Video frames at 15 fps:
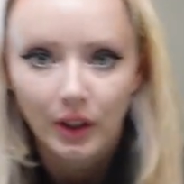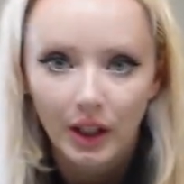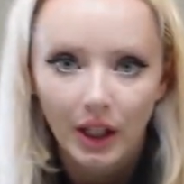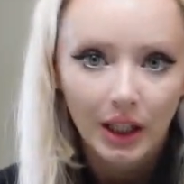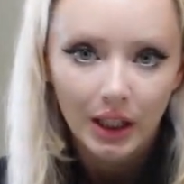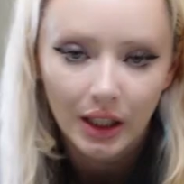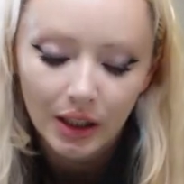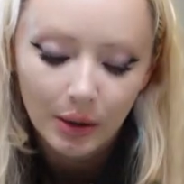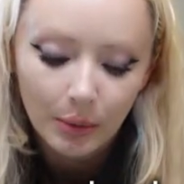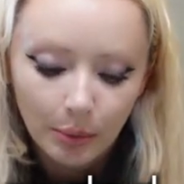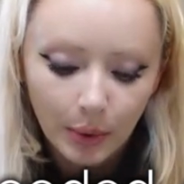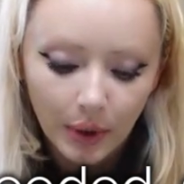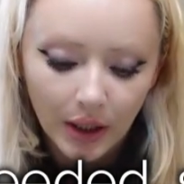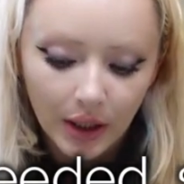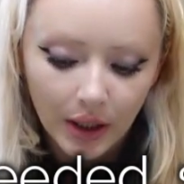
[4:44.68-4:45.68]
like it,
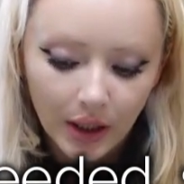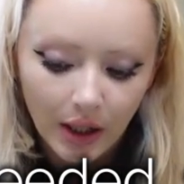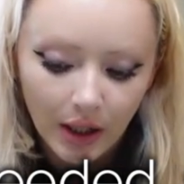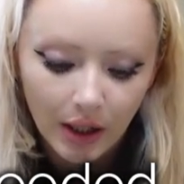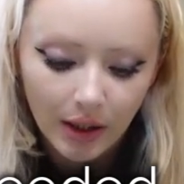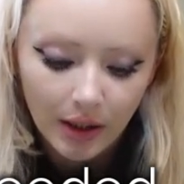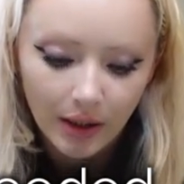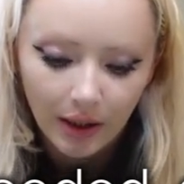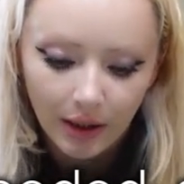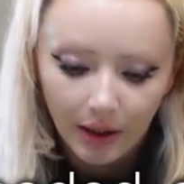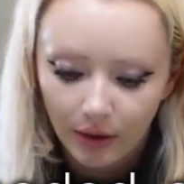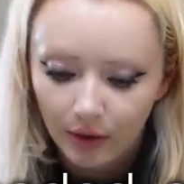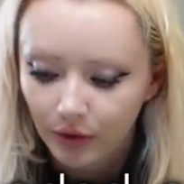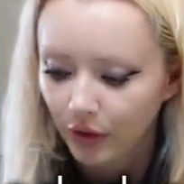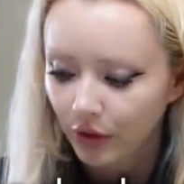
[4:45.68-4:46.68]
but
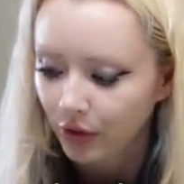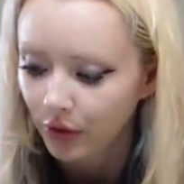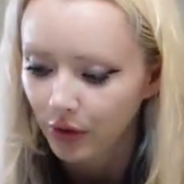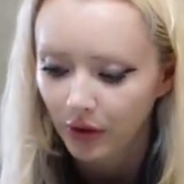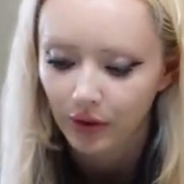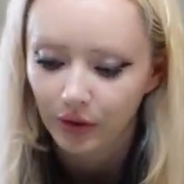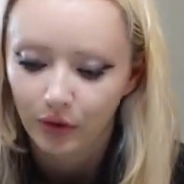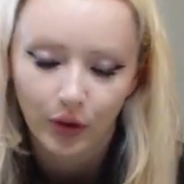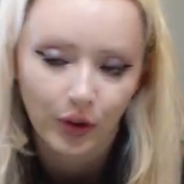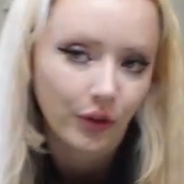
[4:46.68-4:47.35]
I'll just do this for the